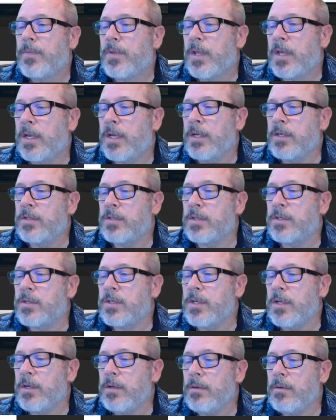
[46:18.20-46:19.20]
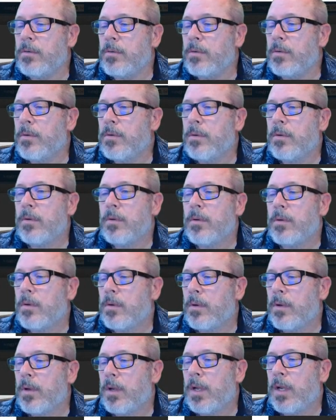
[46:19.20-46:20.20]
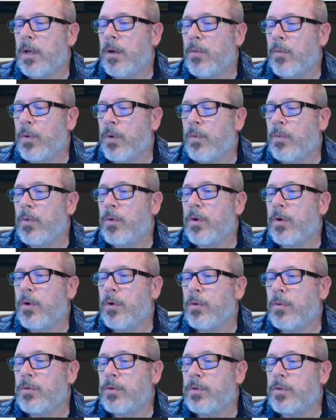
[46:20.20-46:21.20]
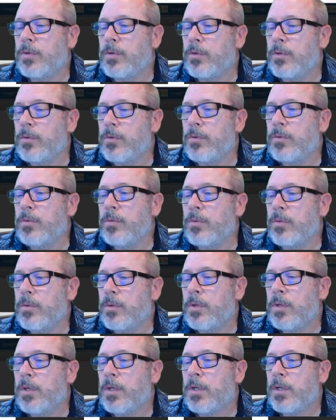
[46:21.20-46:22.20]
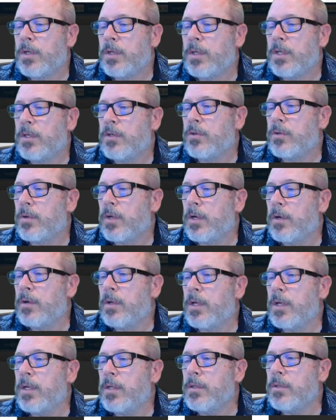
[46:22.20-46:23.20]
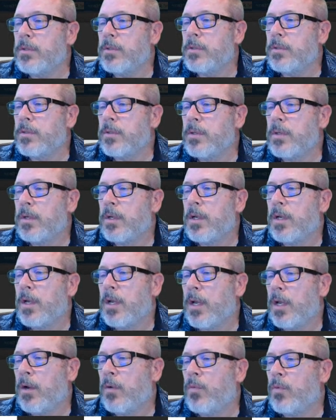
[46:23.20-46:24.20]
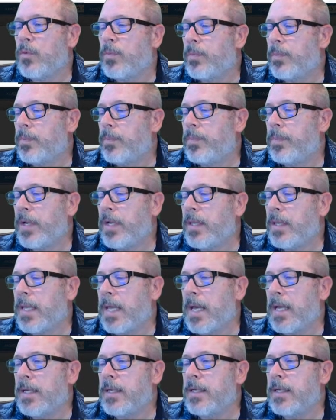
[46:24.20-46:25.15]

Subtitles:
an existing, and we will go to digital airlines, and we'll pick that